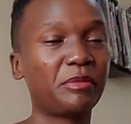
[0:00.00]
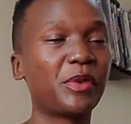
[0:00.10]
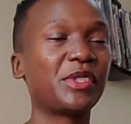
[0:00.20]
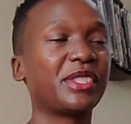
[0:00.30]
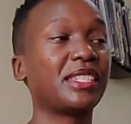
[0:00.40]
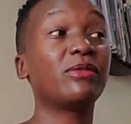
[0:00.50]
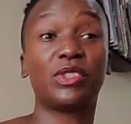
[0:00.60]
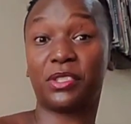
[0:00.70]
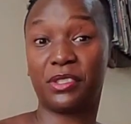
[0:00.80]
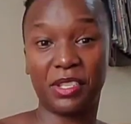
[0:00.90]
post. If
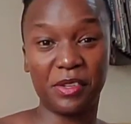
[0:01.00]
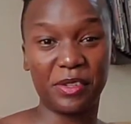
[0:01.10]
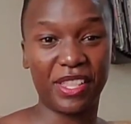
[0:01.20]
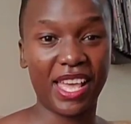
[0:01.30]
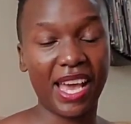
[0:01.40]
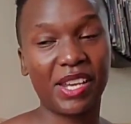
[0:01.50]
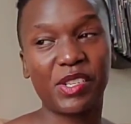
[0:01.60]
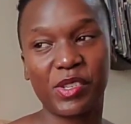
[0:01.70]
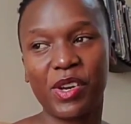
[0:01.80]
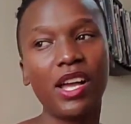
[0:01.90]
it's still there, I don't know.